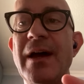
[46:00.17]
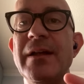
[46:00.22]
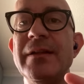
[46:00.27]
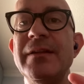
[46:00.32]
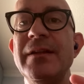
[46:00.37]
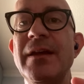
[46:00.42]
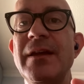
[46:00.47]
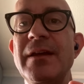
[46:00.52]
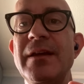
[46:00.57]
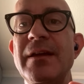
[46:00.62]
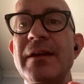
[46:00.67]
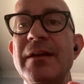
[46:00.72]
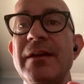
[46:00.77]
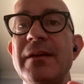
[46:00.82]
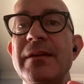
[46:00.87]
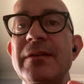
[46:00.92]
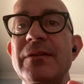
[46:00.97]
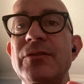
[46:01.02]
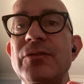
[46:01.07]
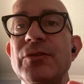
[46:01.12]
had
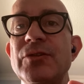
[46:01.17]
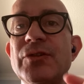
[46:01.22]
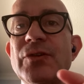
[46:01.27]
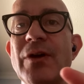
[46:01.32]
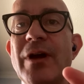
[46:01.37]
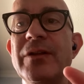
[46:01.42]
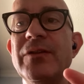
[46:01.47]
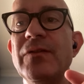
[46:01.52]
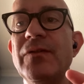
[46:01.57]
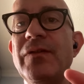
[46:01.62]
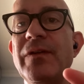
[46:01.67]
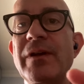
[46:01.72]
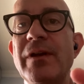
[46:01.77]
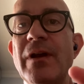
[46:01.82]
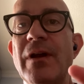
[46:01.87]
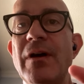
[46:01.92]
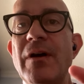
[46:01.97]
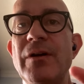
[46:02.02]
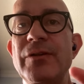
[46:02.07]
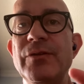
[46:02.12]
to try to
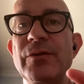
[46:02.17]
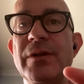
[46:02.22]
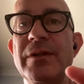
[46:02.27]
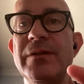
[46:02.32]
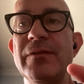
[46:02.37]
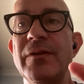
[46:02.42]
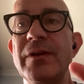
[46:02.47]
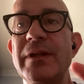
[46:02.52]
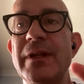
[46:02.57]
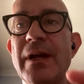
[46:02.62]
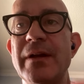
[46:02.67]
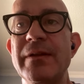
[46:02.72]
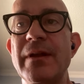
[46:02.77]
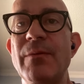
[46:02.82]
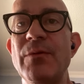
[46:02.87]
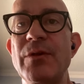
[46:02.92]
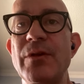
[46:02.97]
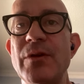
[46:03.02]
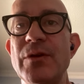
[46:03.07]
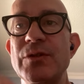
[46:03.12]
figure out how to integrate
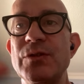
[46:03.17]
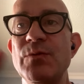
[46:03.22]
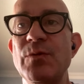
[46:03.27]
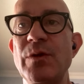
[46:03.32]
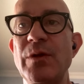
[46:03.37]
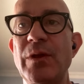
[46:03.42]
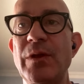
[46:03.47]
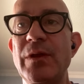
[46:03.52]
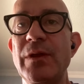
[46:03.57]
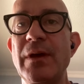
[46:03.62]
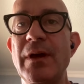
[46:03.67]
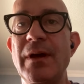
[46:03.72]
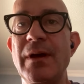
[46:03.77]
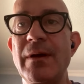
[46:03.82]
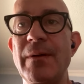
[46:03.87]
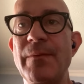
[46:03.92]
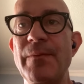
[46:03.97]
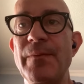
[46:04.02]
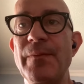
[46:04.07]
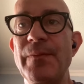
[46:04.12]
RWAs with
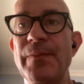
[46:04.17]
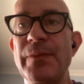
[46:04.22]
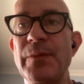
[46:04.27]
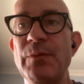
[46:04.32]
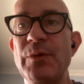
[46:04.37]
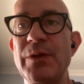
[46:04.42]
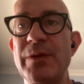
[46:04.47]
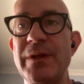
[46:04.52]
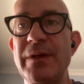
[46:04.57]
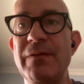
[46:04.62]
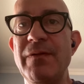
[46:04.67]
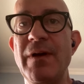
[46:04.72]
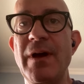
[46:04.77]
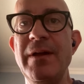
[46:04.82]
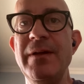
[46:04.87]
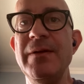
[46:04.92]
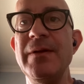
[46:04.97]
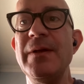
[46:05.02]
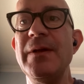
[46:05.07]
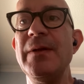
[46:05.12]

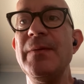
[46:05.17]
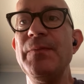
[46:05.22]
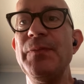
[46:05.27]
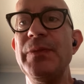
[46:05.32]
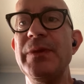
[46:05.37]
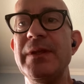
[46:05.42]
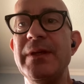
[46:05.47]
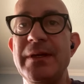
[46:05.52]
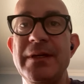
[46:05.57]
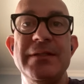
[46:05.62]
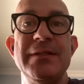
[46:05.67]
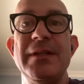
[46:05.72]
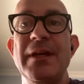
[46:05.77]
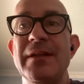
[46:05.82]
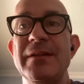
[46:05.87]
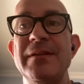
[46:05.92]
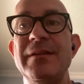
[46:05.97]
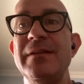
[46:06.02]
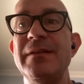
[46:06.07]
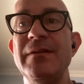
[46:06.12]
DeFi is
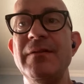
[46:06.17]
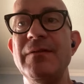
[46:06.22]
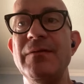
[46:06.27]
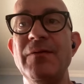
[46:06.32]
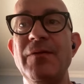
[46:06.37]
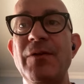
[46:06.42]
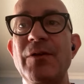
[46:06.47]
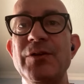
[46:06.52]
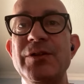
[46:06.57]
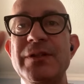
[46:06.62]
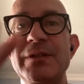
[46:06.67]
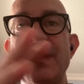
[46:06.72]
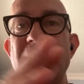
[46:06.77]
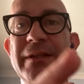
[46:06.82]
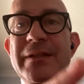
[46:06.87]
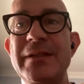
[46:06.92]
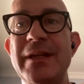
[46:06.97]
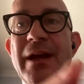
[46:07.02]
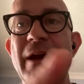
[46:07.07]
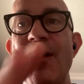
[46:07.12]
that first, the
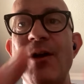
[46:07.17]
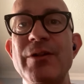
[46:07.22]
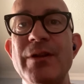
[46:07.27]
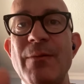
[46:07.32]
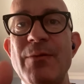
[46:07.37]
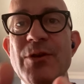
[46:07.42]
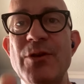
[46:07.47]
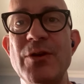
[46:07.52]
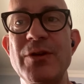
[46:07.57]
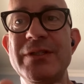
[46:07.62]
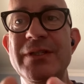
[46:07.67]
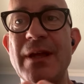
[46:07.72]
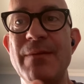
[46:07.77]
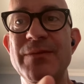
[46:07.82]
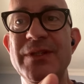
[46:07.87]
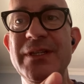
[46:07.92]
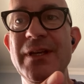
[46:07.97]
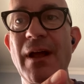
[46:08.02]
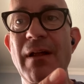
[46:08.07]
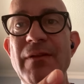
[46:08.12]
RWAs
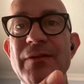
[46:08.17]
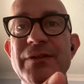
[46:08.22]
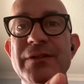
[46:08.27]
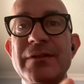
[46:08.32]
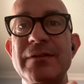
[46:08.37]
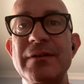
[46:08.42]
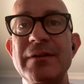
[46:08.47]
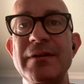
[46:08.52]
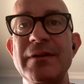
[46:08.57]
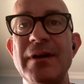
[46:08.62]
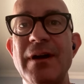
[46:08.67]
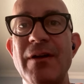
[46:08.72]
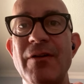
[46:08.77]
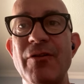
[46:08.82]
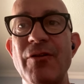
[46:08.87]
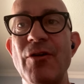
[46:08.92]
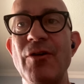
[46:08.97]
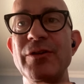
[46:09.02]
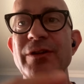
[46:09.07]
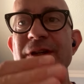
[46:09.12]
themselves are
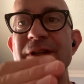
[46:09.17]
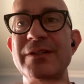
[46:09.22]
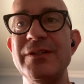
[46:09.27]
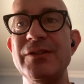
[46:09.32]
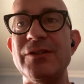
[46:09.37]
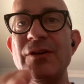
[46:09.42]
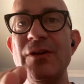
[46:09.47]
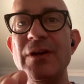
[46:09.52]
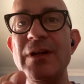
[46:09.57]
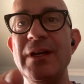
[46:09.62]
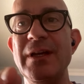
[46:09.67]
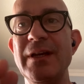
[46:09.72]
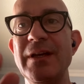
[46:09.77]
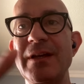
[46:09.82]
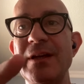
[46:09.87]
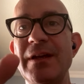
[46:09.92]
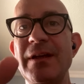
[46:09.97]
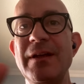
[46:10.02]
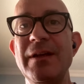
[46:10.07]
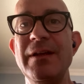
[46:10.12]
not
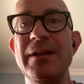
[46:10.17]
necessarily